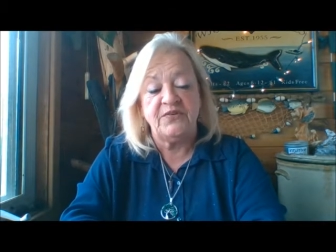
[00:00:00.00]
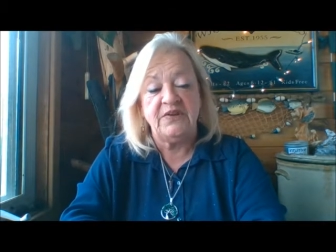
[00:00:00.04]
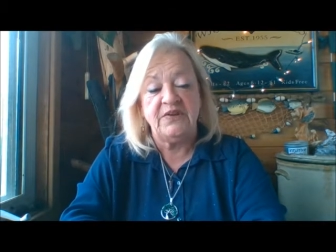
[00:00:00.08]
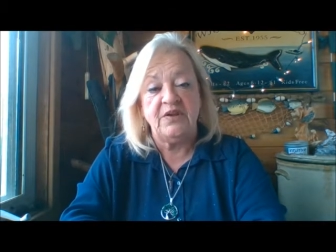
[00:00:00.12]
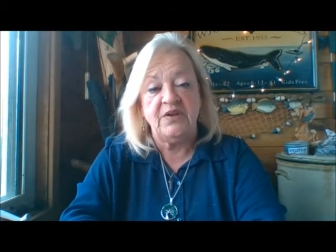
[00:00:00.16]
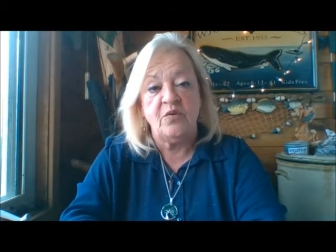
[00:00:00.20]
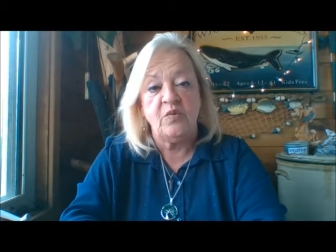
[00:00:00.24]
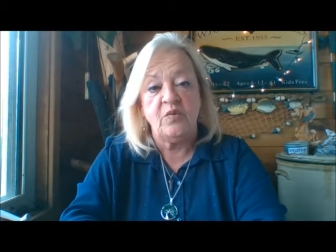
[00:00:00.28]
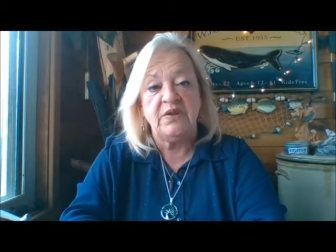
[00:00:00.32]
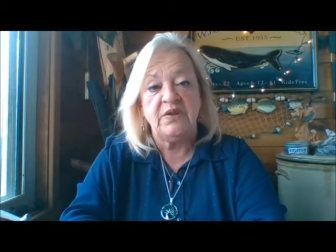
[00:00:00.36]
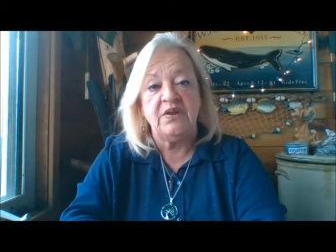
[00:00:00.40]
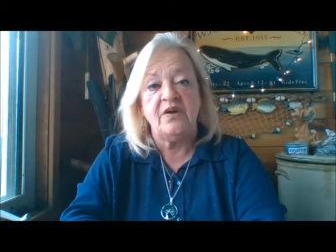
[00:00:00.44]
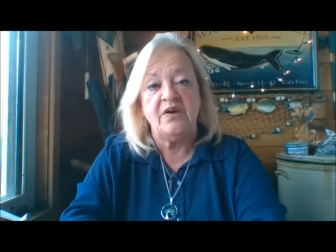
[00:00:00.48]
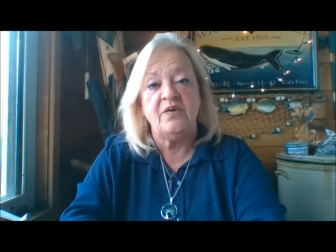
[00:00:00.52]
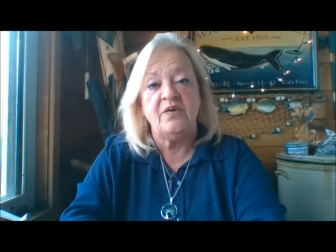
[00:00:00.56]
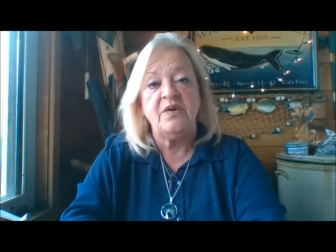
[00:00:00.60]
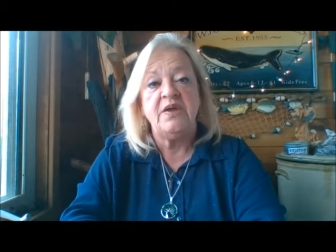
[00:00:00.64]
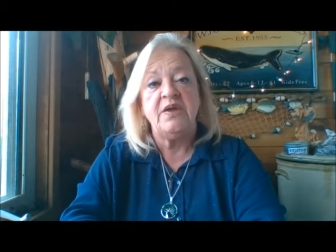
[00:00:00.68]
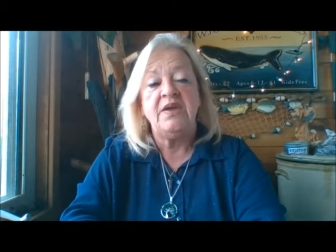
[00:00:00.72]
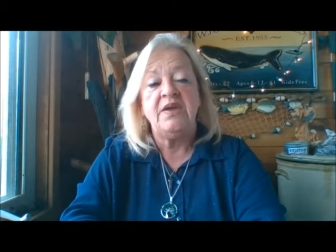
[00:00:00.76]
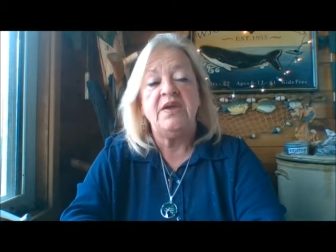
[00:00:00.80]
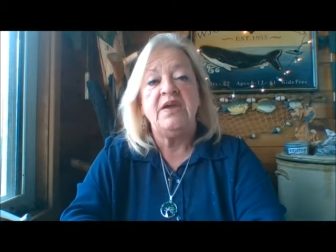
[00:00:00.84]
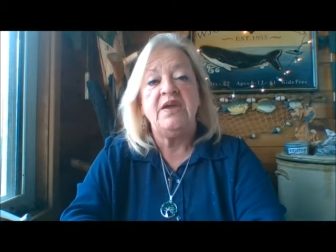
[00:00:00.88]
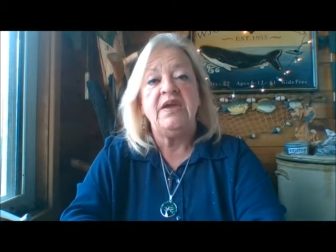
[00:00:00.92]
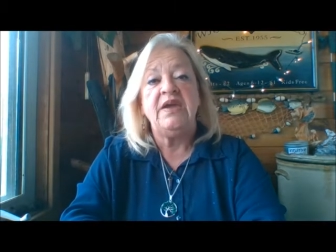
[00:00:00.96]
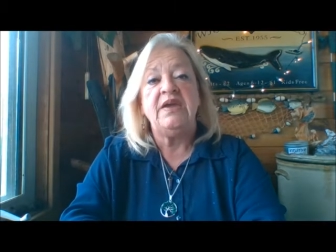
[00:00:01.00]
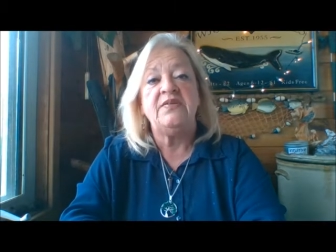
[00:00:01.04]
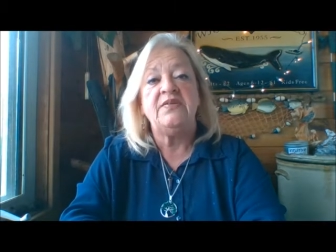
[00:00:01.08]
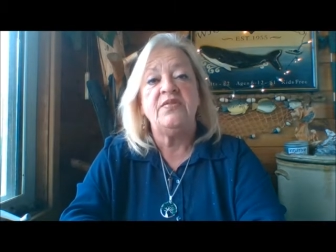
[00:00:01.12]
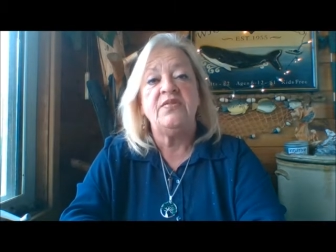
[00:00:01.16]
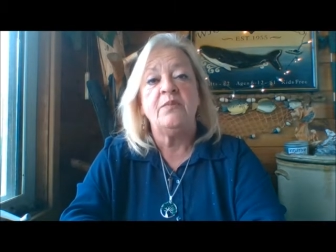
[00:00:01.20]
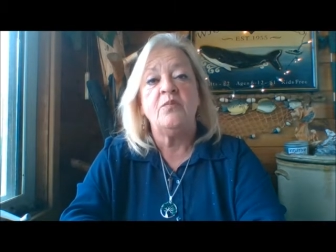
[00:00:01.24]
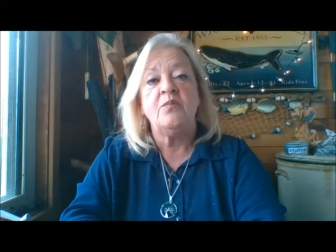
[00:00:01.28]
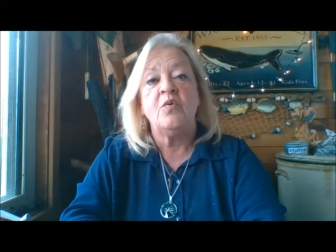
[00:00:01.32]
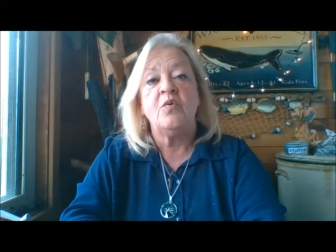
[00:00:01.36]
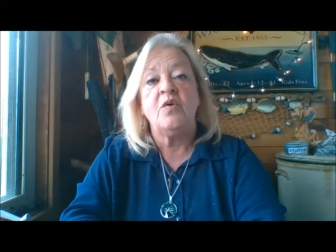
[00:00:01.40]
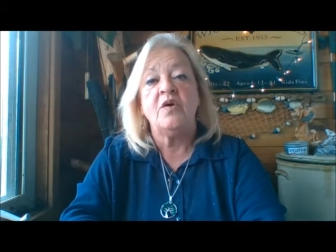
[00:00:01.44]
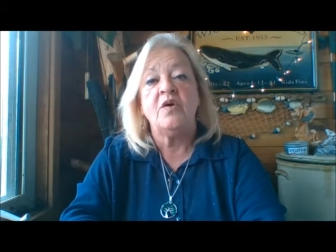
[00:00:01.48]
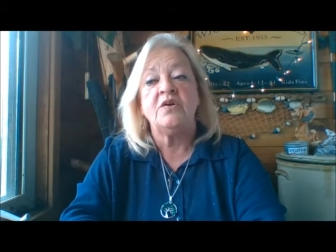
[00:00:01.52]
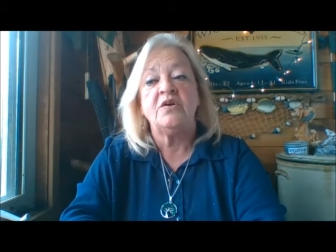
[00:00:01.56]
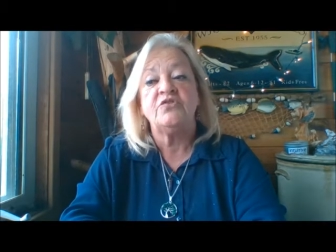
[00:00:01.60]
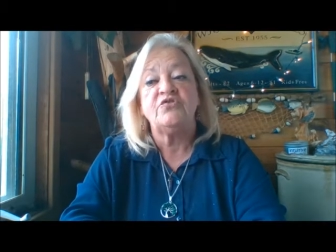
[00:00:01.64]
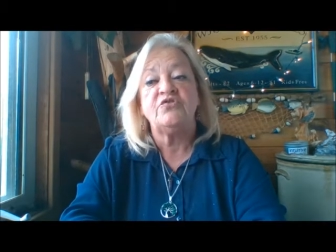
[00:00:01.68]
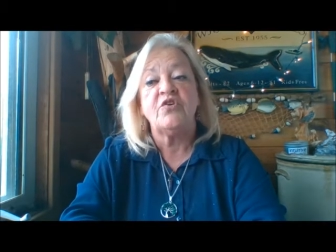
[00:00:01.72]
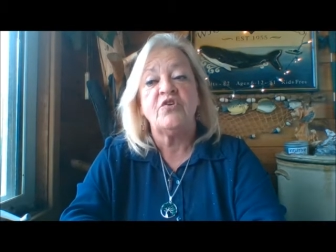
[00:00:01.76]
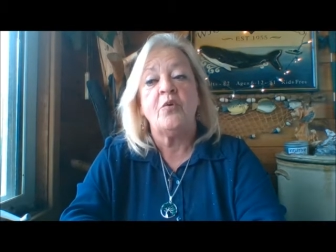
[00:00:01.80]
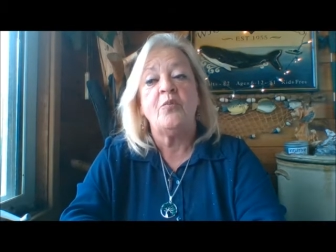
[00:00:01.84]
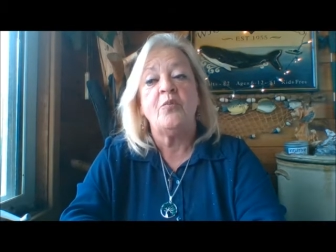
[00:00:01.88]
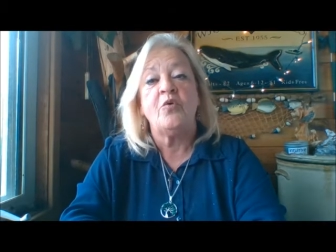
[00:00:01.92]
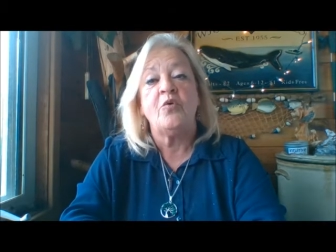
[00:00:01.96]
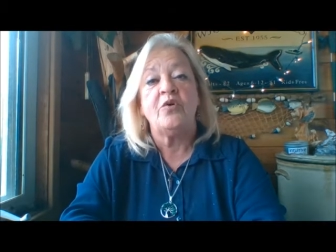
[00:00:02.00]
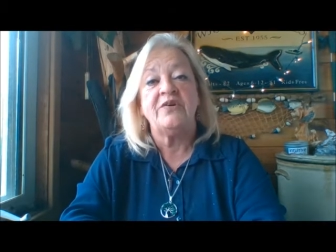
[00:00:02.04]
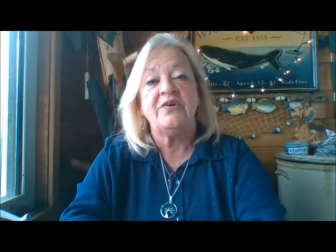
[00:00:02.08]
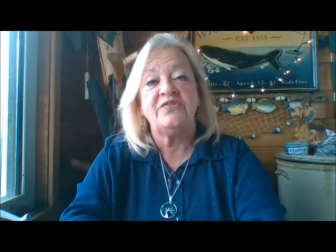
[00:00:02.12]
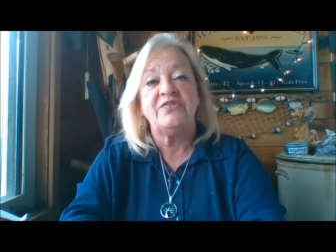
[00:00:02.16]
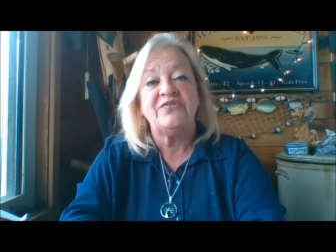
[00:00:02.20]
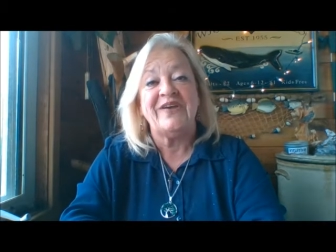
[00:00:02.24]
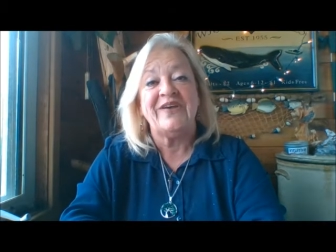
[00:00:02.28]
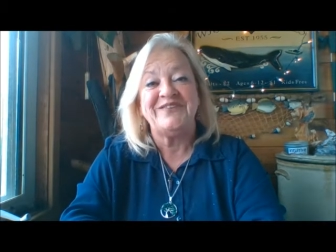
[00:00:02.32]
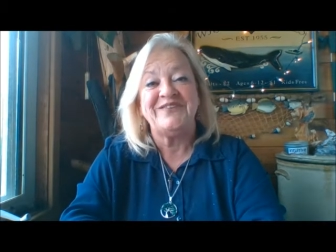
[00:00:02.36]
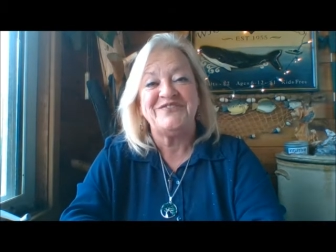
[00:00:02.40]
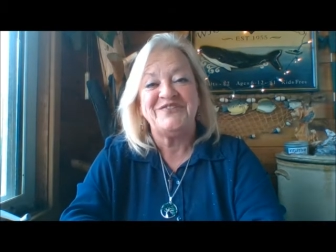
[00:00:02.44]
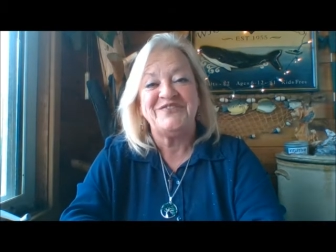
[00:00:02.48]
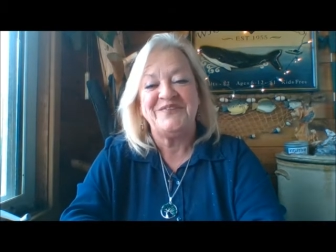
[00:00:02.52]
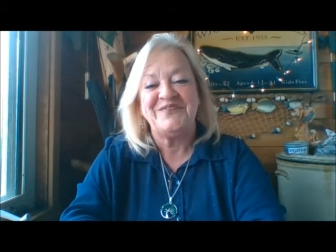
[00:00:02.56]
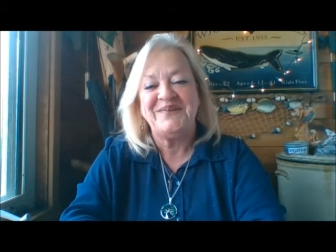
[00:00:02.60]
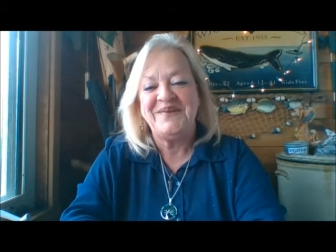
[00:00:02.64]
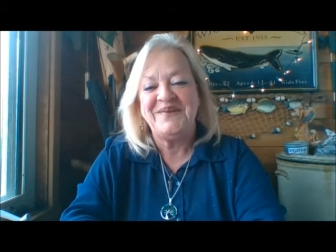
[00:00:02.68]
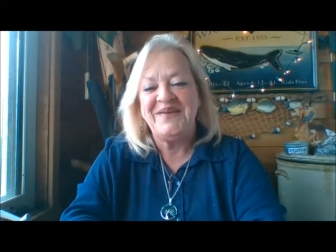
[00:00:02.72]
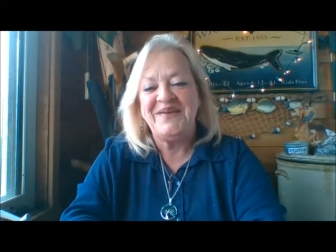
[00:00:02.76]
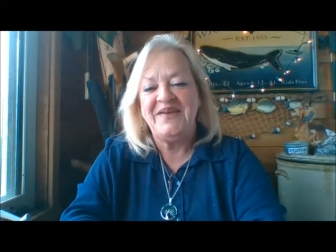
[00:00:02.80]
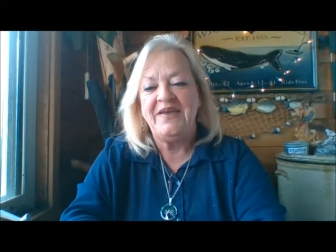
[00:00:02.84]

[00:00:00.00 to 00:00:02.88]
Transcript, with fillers: video window in the More, Show More section